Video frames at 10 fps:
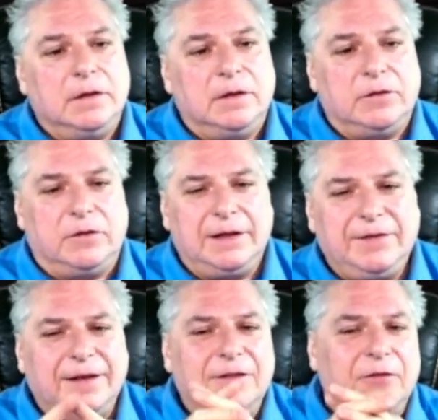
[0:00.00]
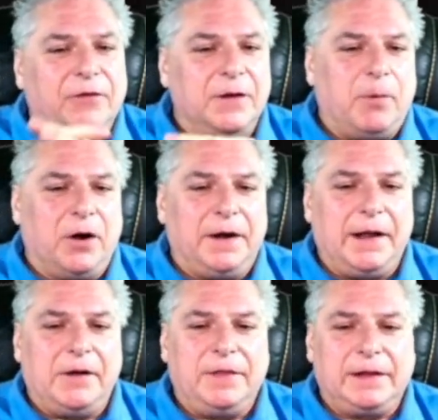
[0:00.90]
So let's get to the fun part
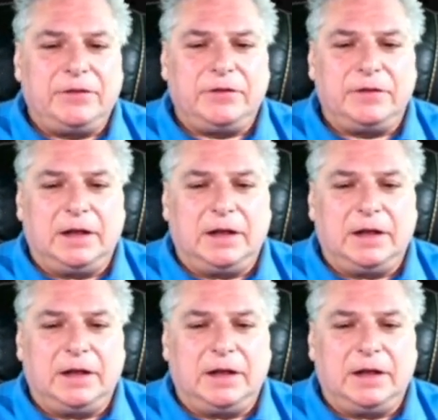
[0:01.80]
now, and that's